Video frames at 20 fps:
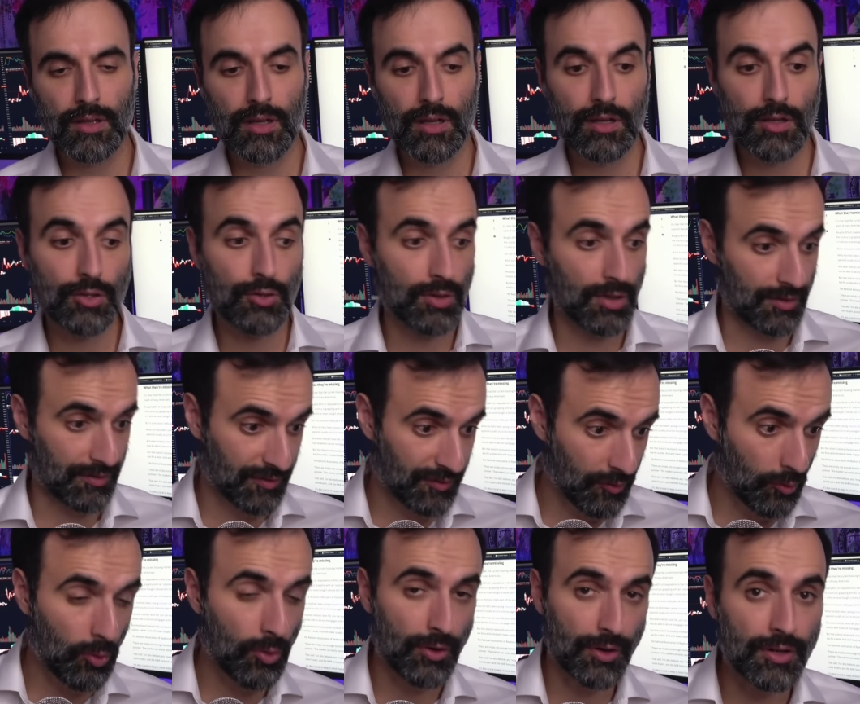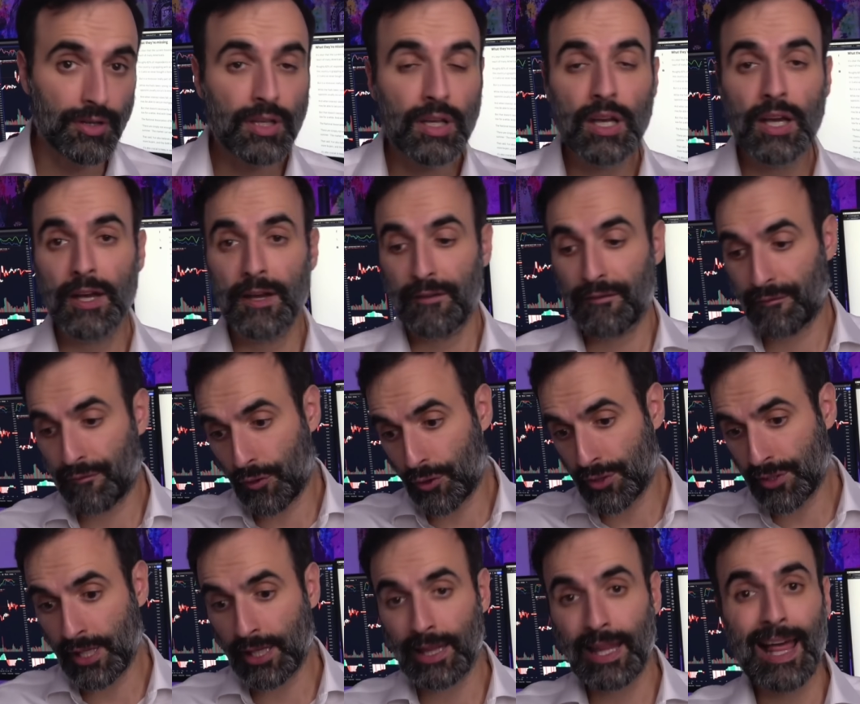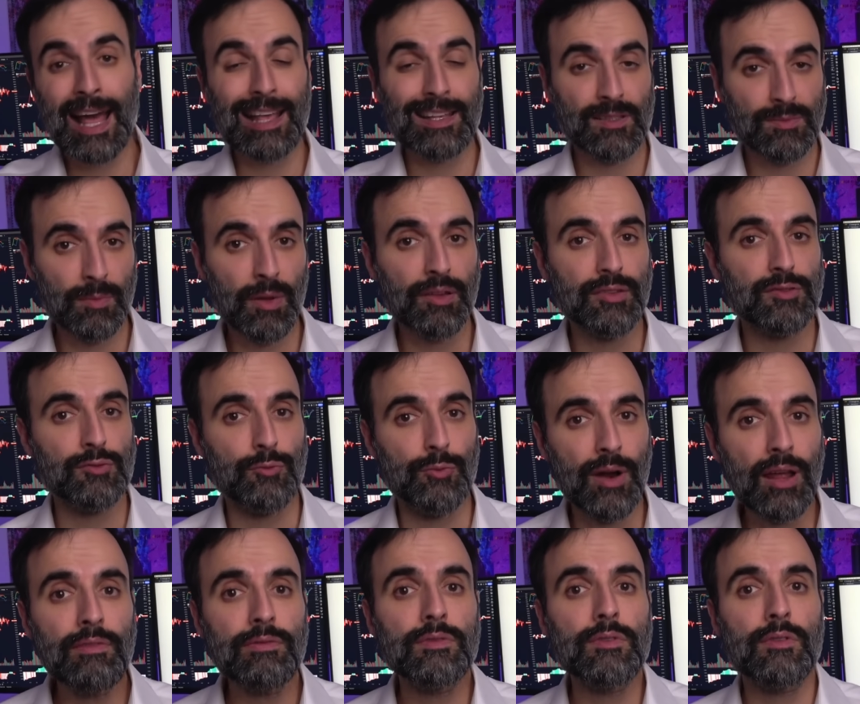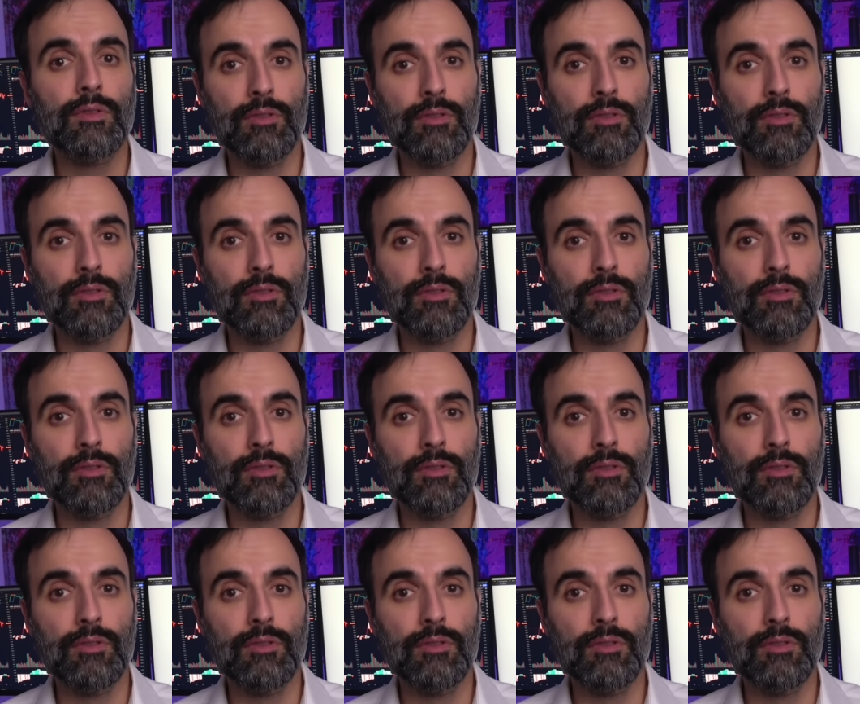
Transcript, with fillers: you can afford first and last month's rent